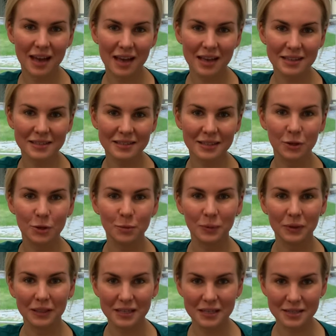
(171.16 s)
ask that you
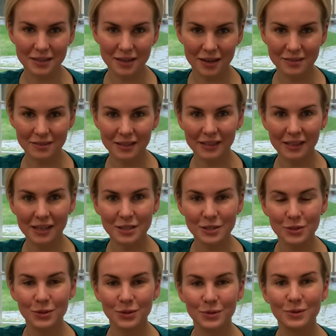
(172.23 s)
please contact us
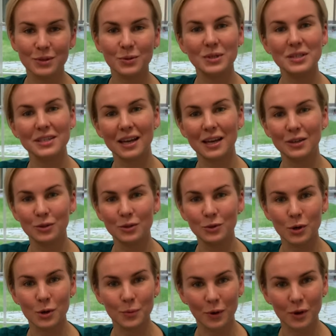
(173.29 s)
to reschedule your
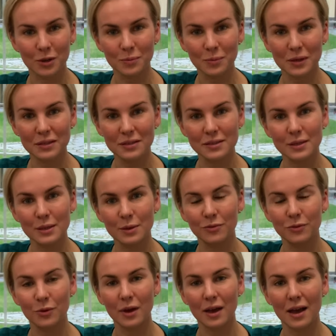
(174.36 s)
appointment if
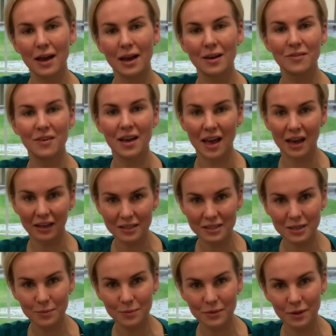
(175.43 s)
you have any
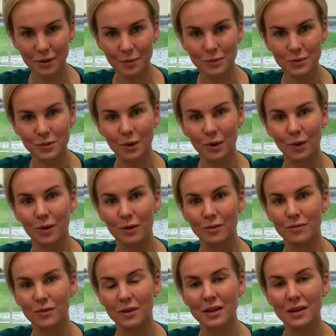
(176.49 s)
symptoms
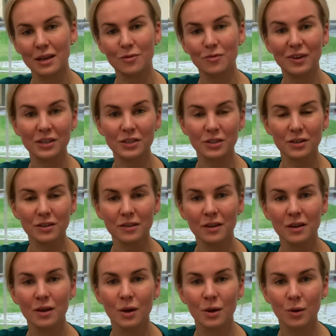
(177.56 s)
of infection
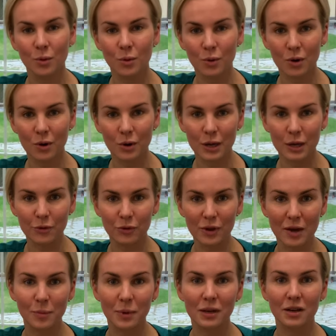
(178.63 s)
or if you
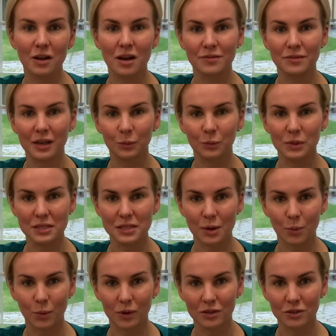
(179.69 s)
have been in contact with
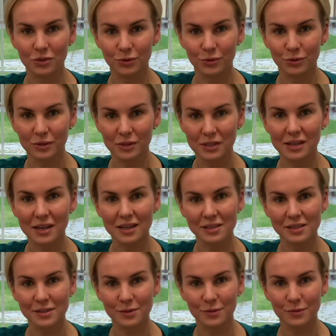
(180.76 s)
someone who
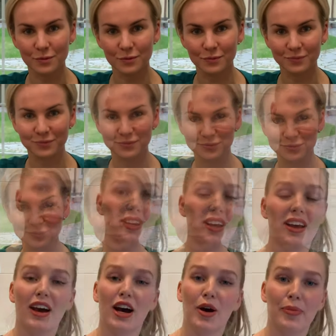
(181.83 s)
does.
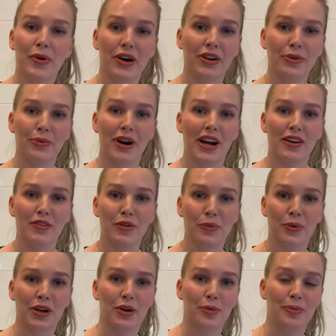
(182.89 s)
Upon arrival, when our